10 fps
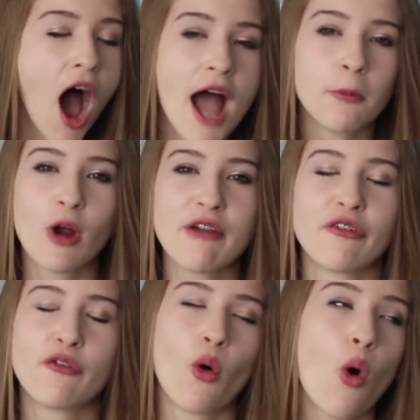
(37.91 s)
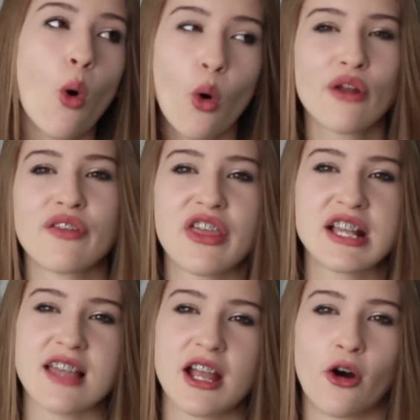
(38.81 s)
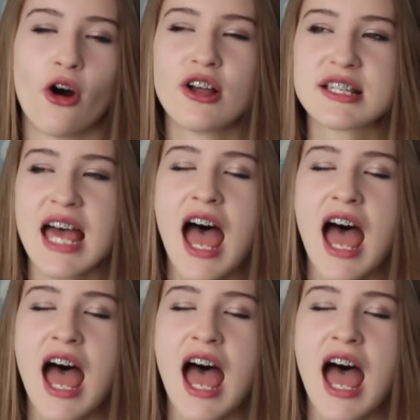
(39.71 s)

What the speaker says: I'm grateful for all of the things I got.